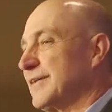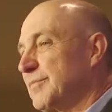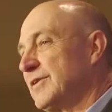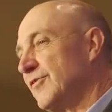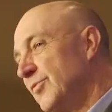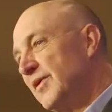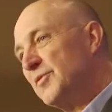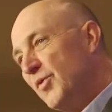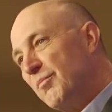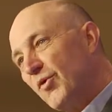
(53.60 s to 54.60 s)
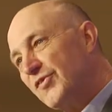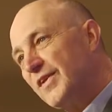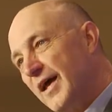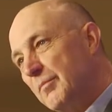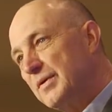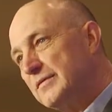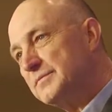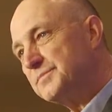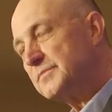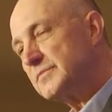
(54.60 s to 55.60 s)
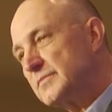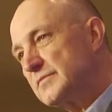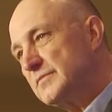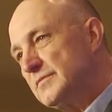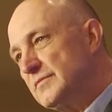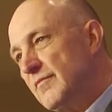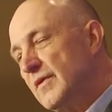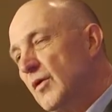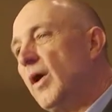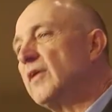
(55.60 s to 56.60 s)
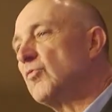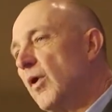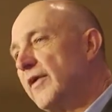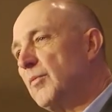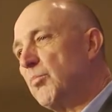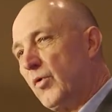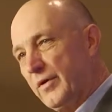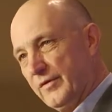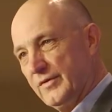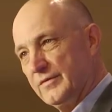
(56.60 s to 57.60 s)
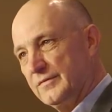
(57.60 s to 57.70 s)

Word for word: But there's really one more step. Why is water important?